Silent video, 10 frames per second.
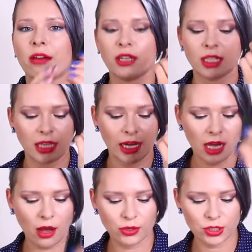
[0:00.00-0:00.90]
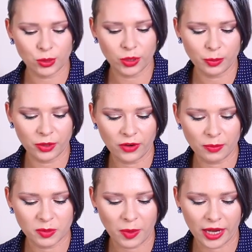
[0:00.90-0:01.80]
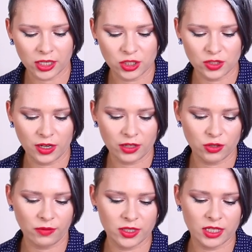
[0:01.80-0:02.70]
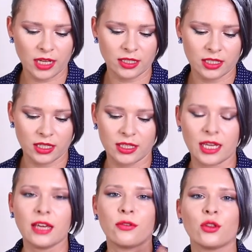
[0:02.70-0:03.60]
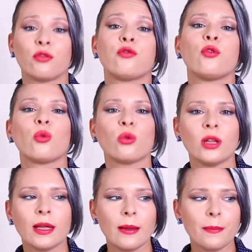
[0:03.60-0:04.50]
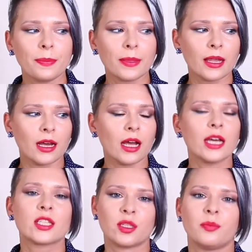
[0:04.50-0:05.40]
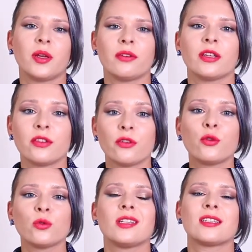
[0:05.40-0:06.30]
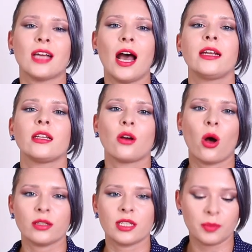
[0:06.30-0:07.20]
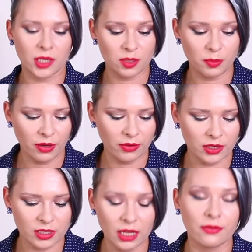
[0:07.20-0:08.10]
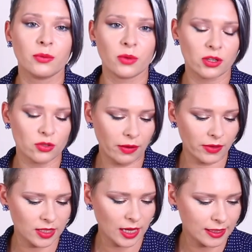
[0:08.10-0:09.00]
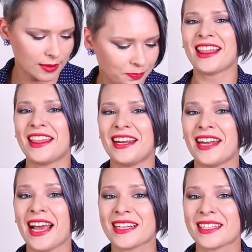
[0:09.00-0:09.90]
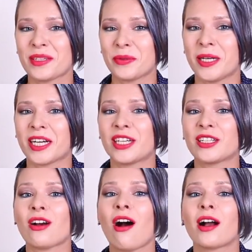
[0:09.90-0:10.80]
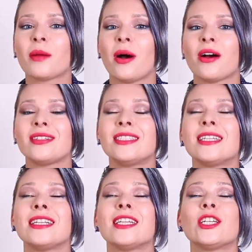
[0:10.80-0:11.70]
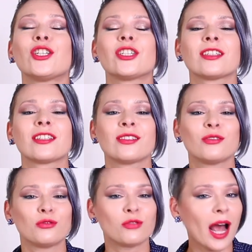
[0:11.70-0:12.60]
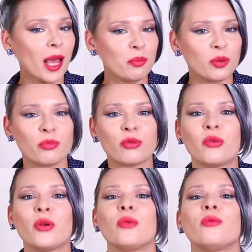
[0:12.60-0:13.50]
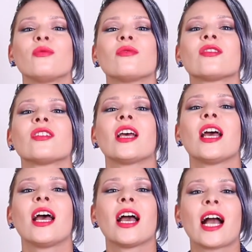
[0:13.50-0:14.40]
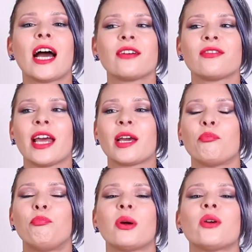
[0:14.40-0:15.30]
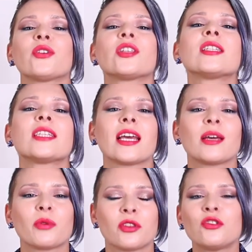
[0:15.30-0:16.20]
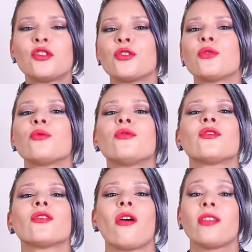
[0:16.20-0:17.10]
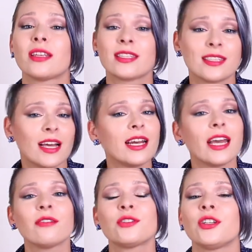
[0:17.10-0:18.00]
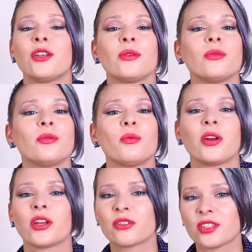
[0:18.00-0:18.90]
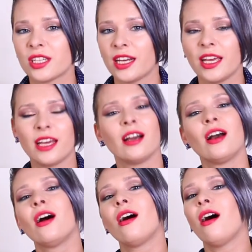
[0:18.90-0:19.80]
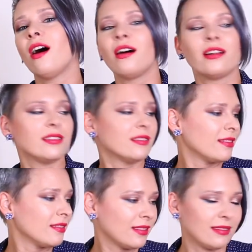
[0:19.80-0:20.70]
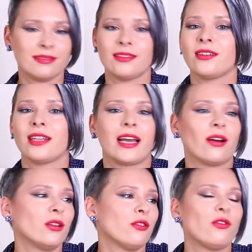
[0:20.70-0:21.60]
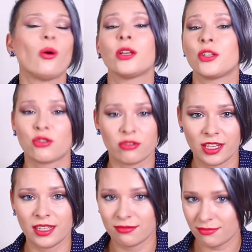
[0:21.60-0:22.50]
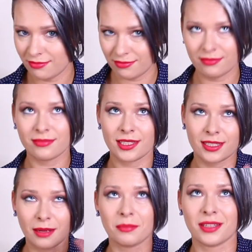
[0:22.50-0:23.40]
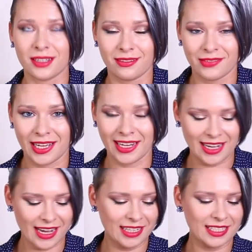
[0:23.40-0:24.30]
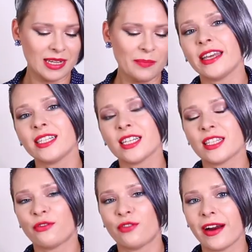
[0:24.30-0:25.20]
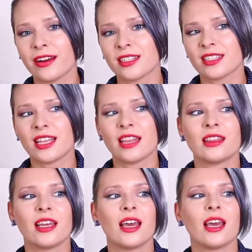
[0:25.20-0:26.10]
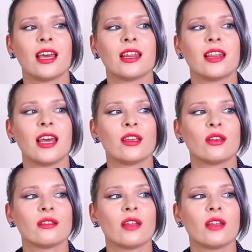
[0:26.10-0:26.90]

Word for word: i really like how histoire de packages their travel sizes because they give you the full uh, experience the full design and concept experience even with a travel size the next we're gonna talk about delicious ripe prunes kind of like bursting with juice on a sunny afternoon when you're sitting on on like on a fallen tree something of that kind. This is the fragrance that they they